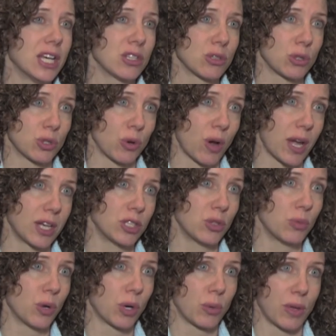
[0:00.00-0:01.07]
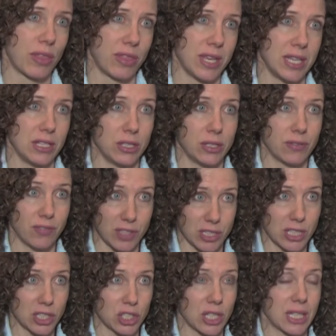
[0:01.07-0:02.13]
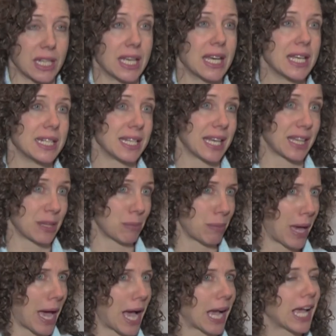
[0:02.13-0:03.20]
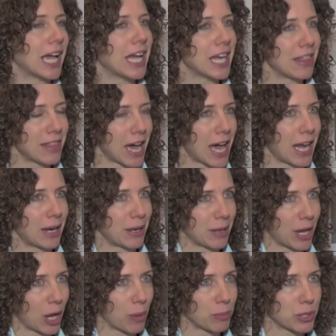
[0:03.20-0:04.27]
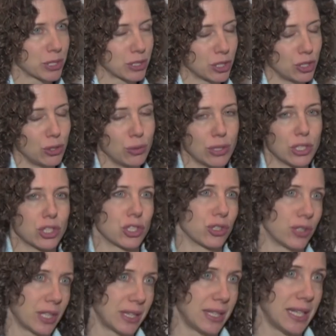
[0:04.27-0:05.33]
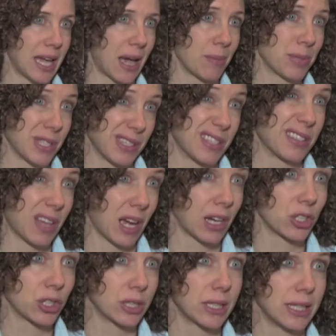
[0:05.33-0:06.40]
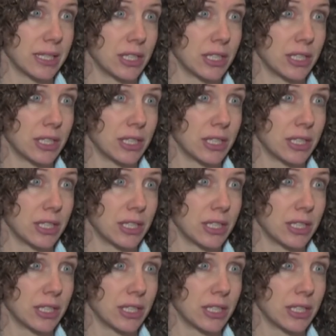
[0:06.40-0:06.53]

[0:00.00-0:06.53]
So trying to work with the physician to get them back, that helps to ensure that the absence is actually